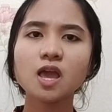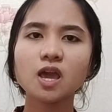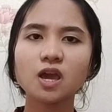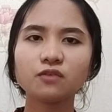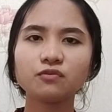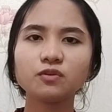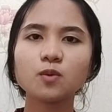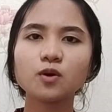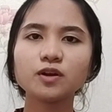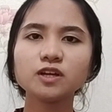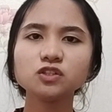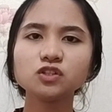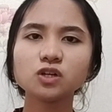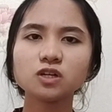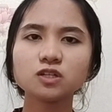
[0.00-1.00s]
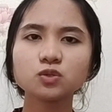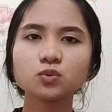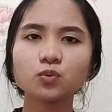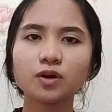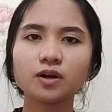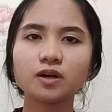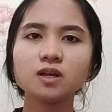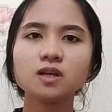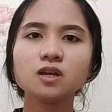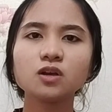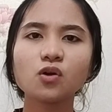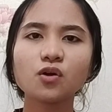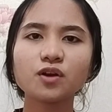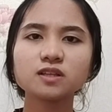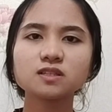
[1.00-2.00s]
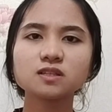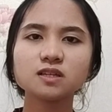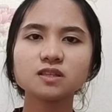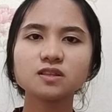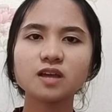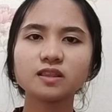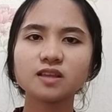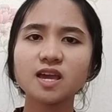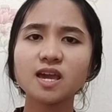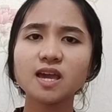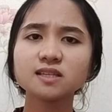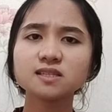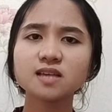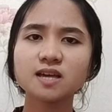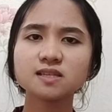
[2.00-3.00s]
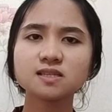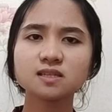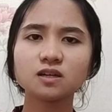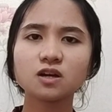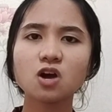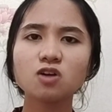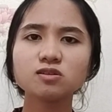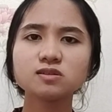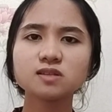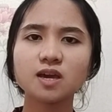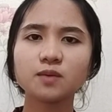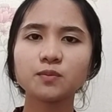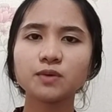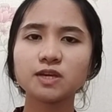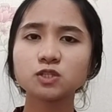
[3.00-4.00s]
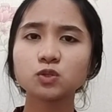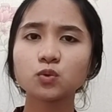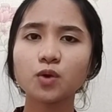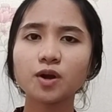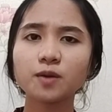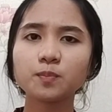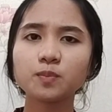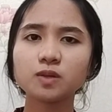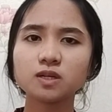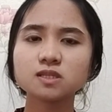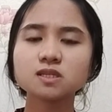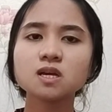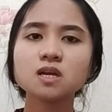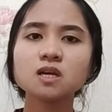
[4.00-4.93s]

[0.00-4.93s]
and Fibonacci assured correctly that x has a cos and x squared plus